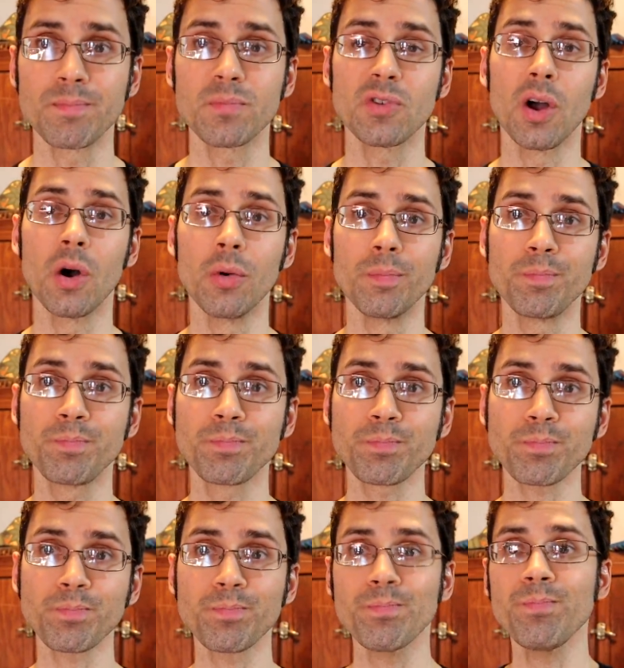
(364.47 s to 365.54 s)
So
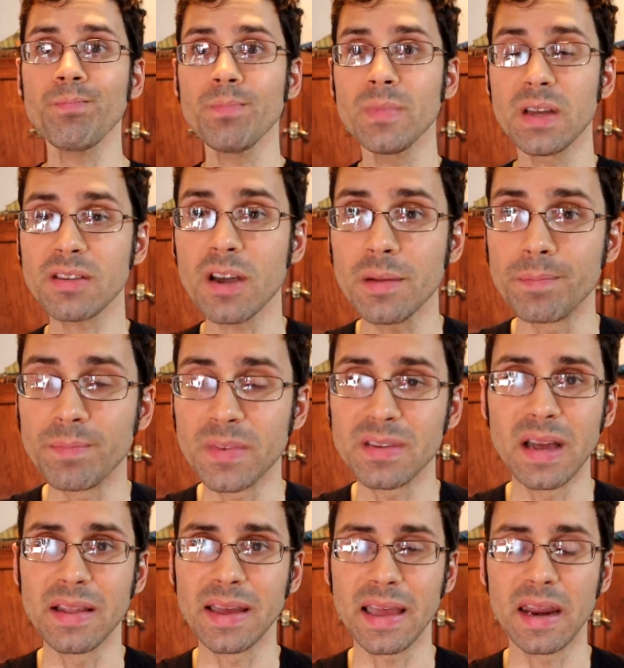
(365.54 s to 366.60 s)
it's good. It's
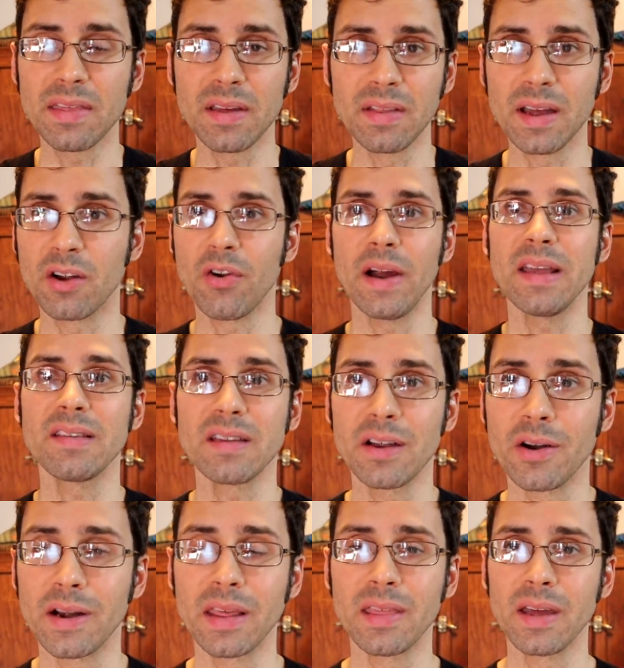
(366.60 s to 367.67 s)
not like anything like crazy
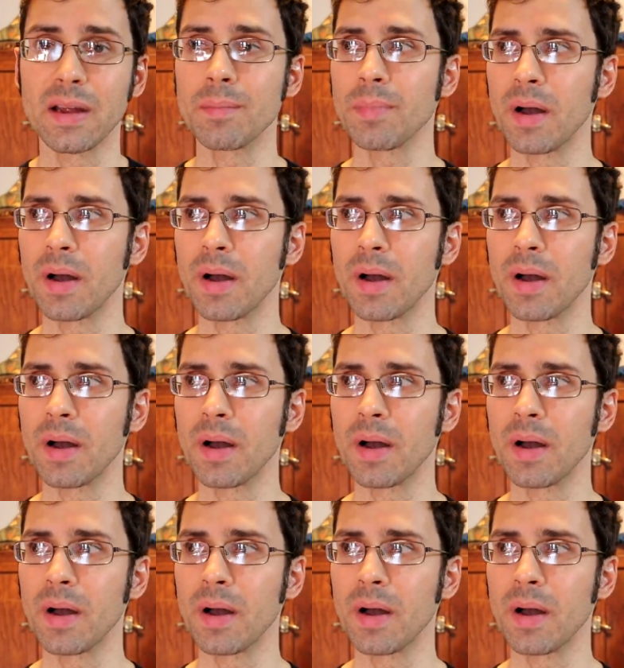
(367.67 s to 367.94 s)
or anything,